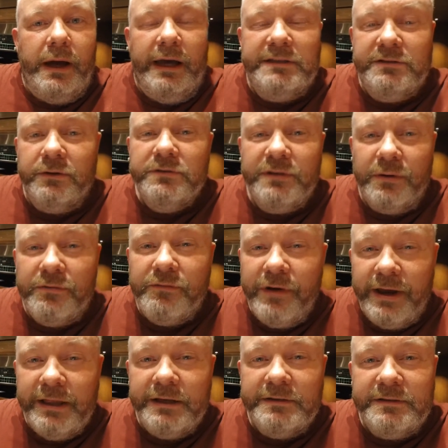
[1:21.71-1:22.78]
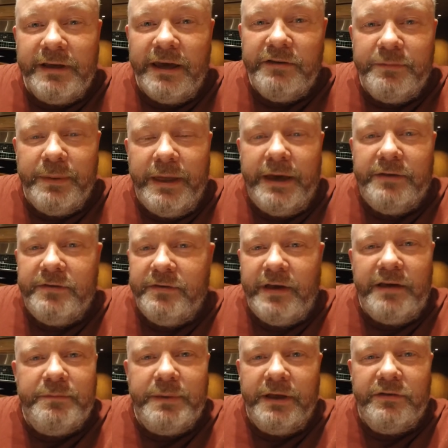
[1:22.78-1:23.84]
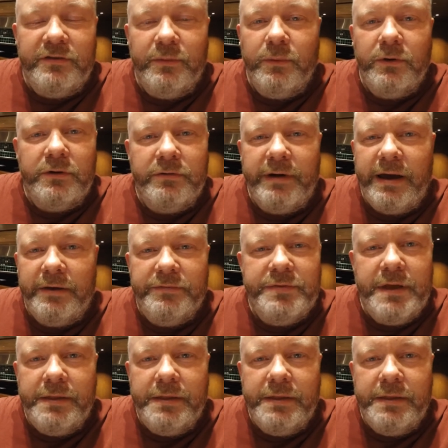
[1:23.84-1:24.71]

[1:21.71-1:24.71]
It's also a really safe place to walk around.